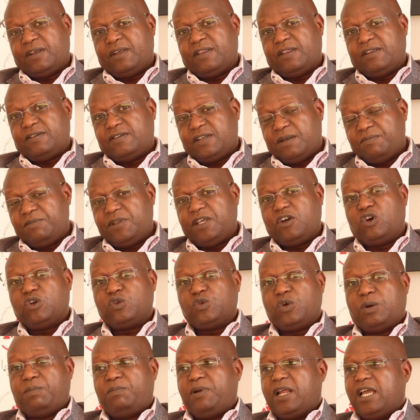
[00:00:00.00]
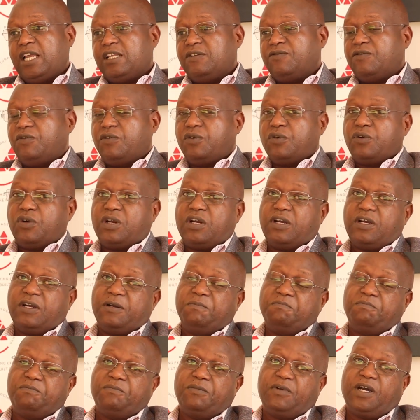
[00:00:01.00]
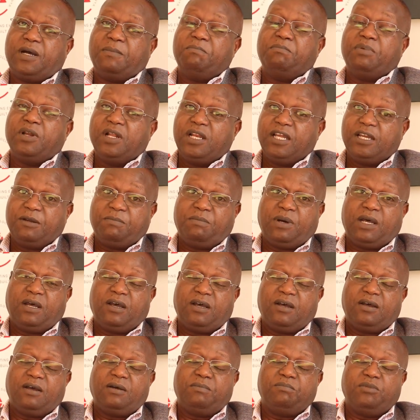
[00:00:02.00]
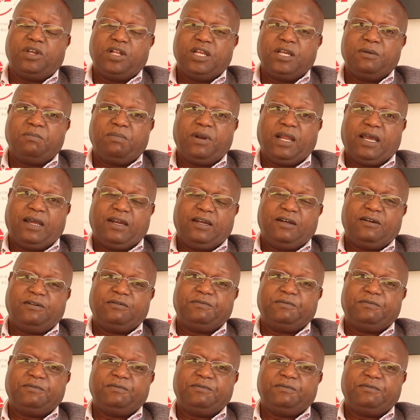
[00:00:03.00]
The same thing also applies for a building plan.